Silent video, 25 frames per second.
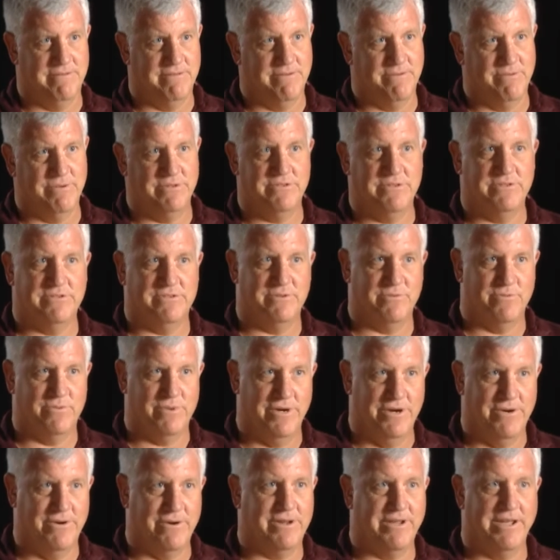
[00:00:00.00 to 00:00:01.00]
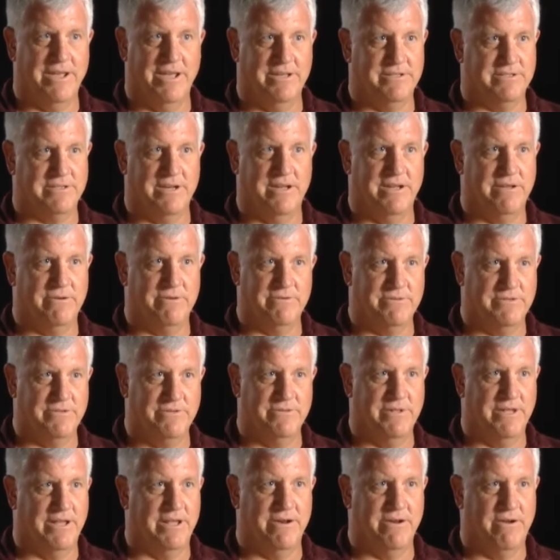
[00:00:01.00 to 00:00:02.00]
which is a rare occasion. I don't
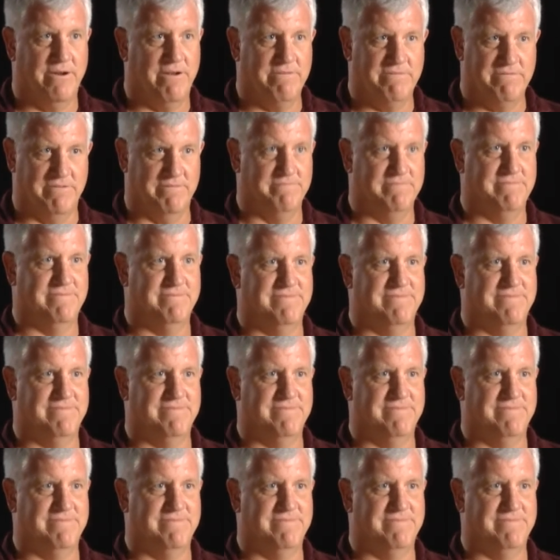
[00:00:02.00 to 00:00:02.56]
do that often.